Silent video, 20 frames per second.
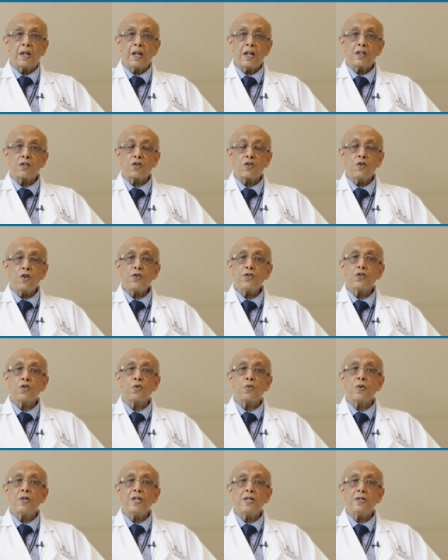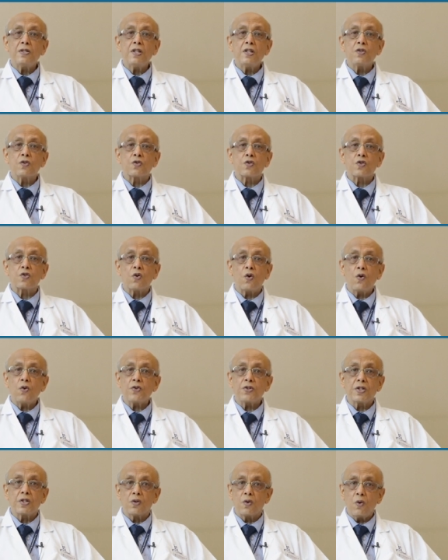It's not so easy to
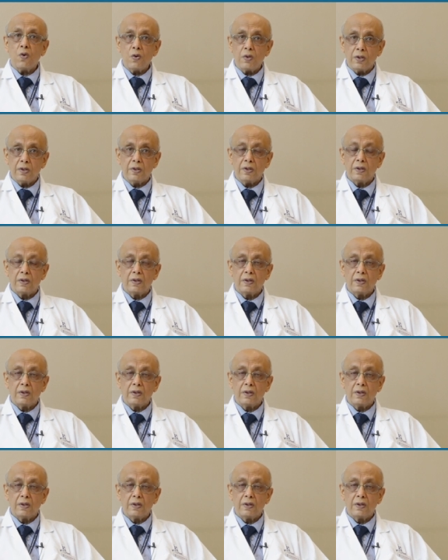source an organ.